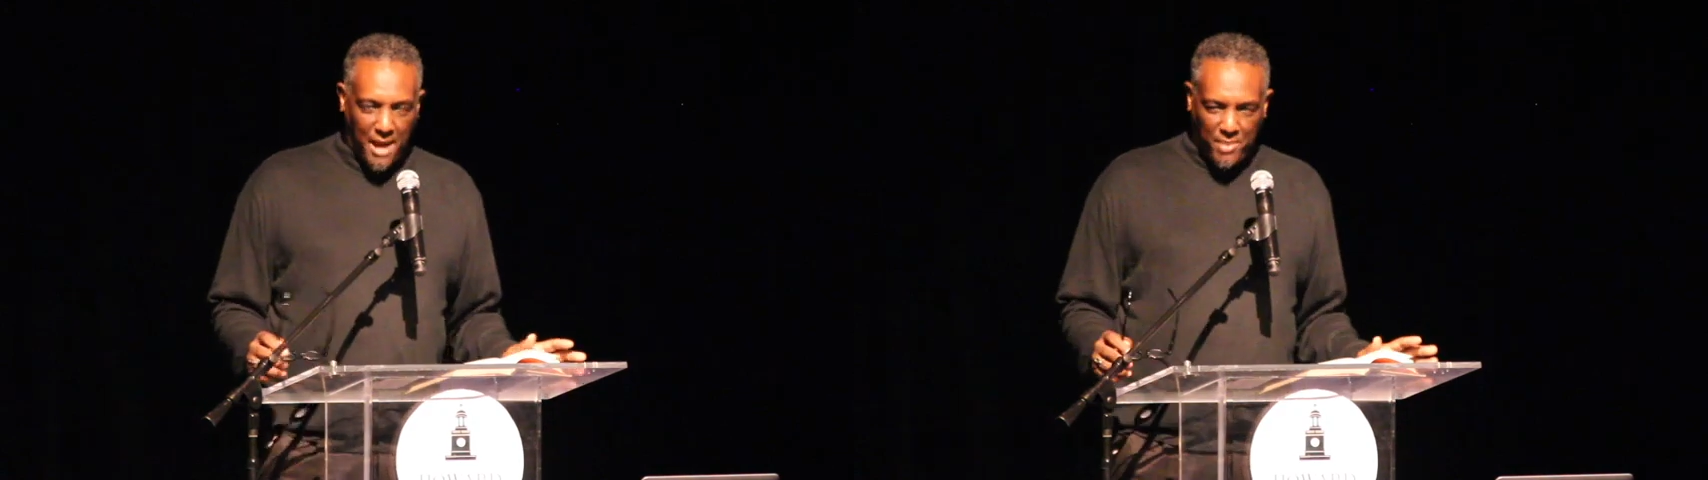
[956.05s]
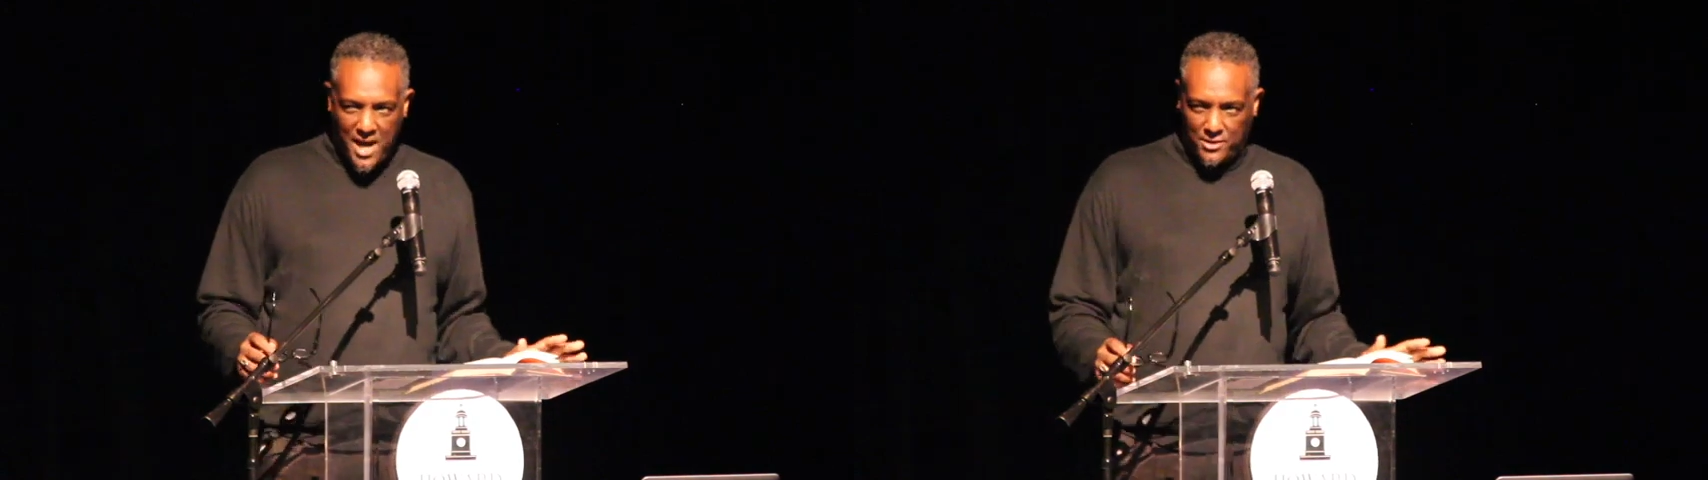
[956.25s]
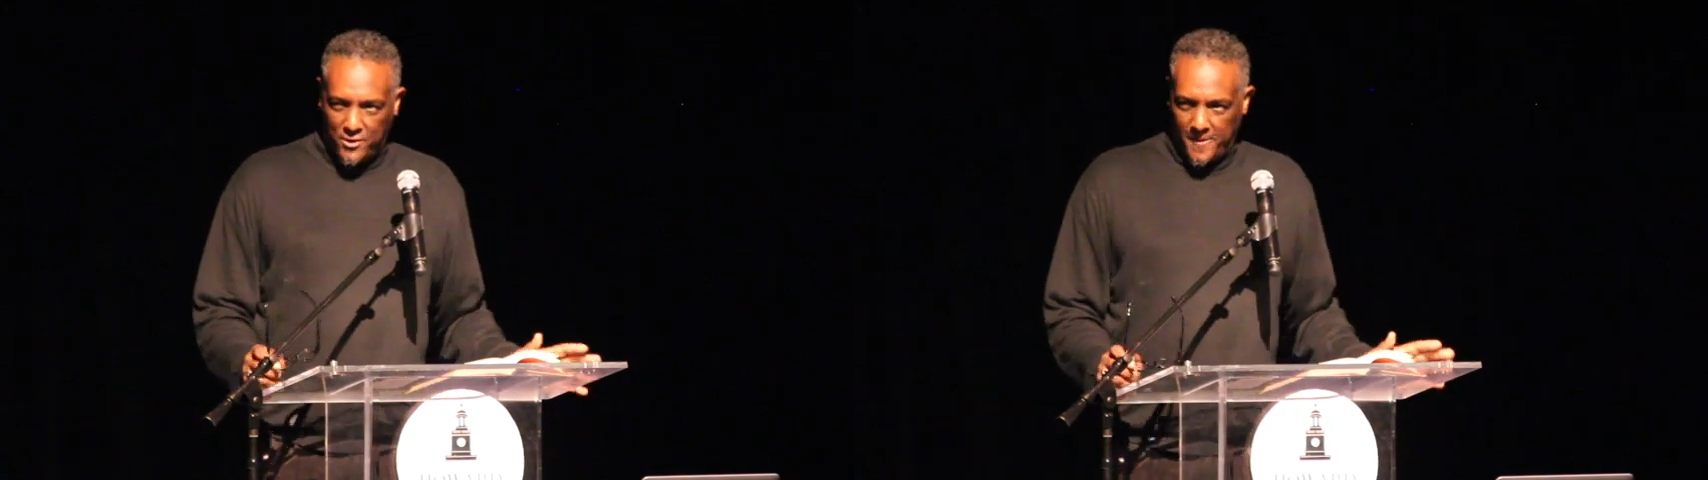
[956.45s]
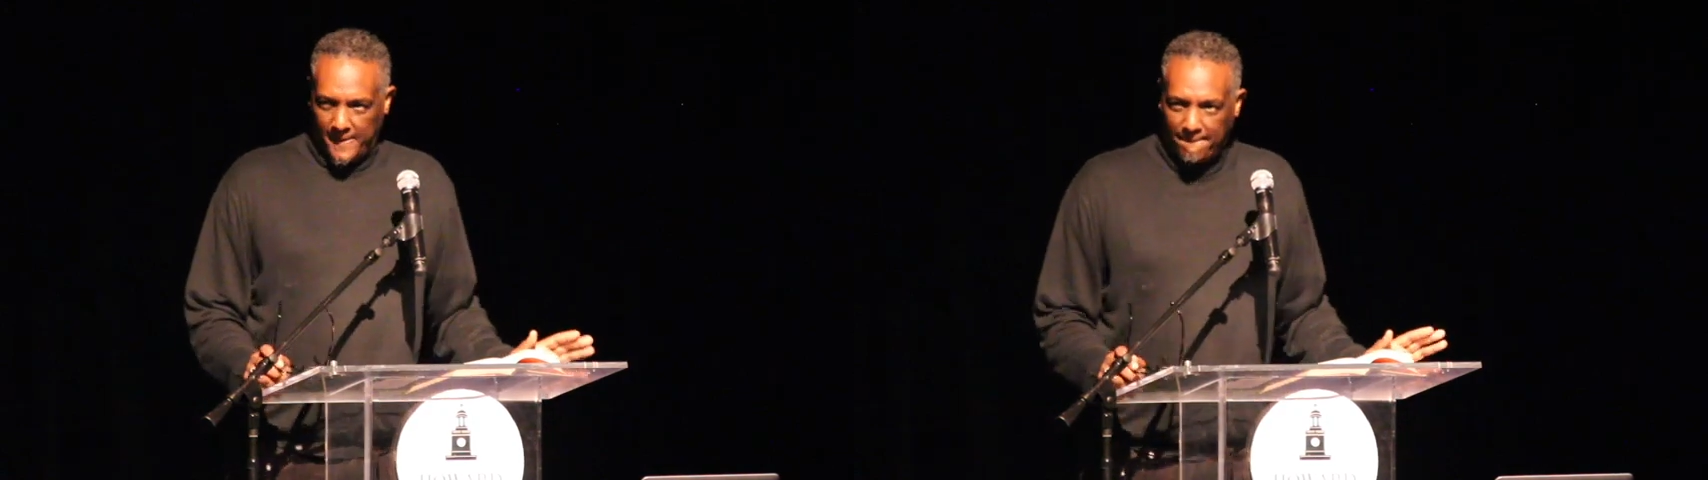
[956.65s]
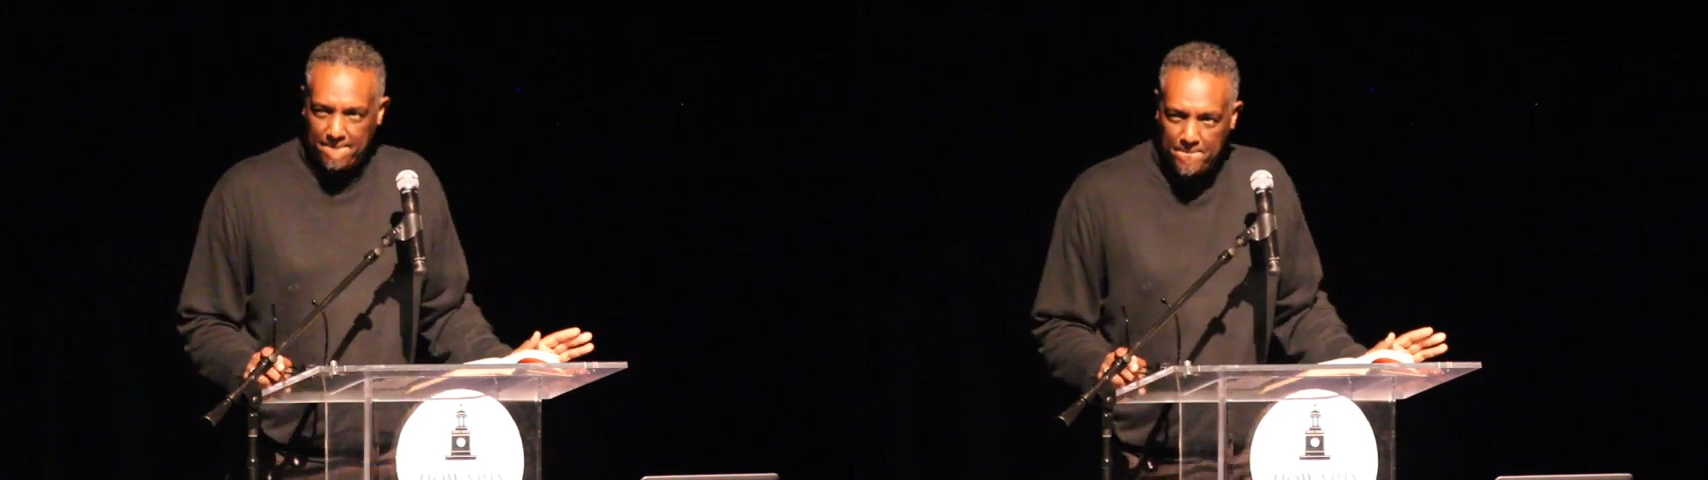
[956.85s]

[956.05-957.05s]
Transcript: Black Panther.